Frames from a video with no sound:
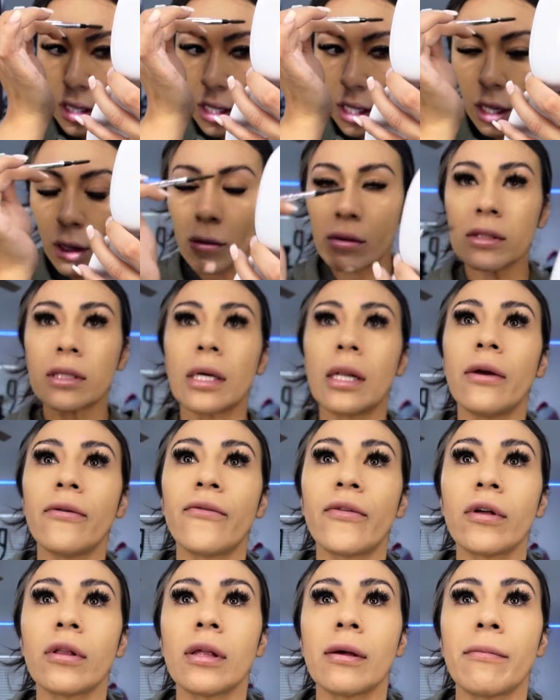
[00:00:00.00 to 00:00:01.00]
I was gonna
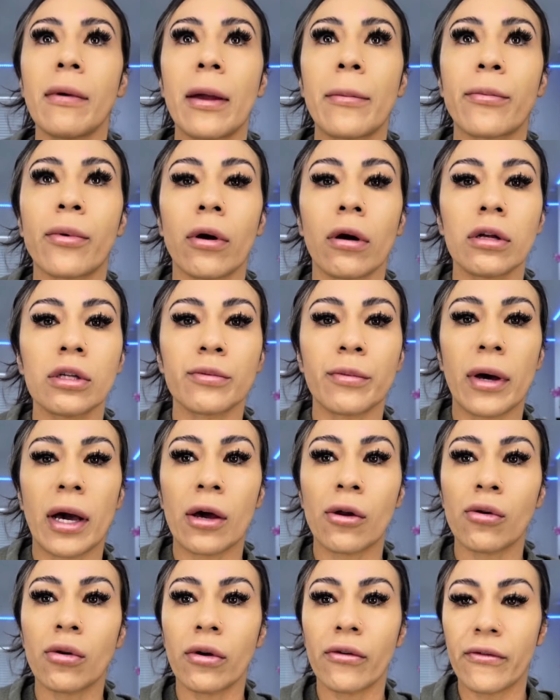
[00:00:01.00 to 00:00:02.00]
fill in my brows, but I
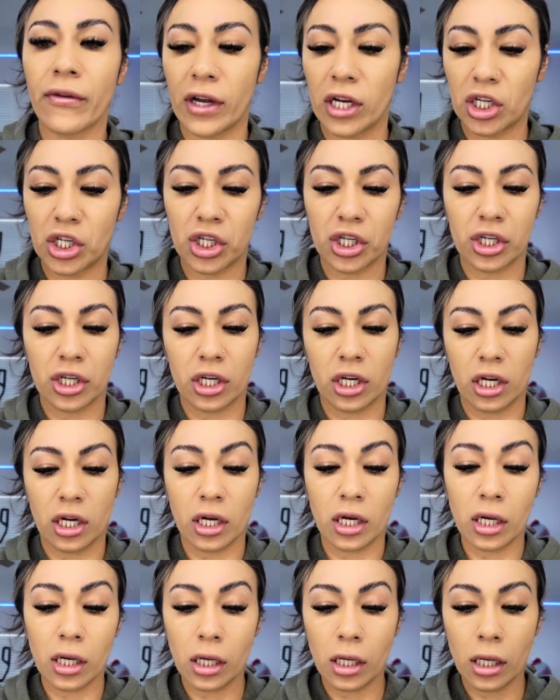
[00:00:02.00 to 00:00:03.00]
don't know if I
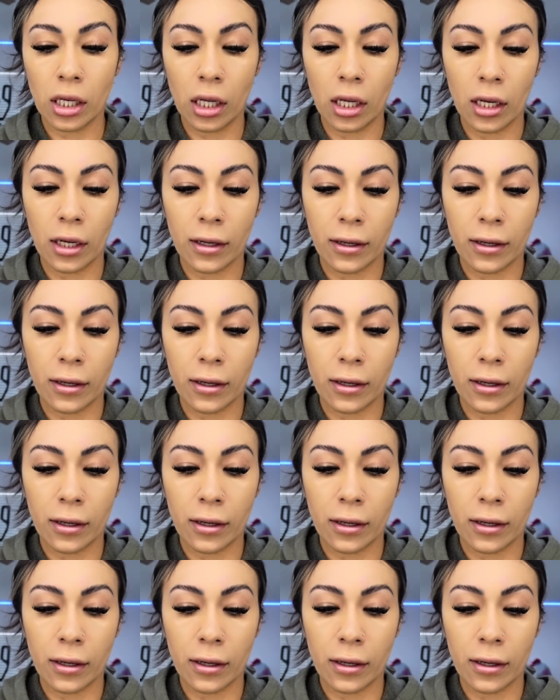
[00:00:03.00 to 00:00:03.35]
should.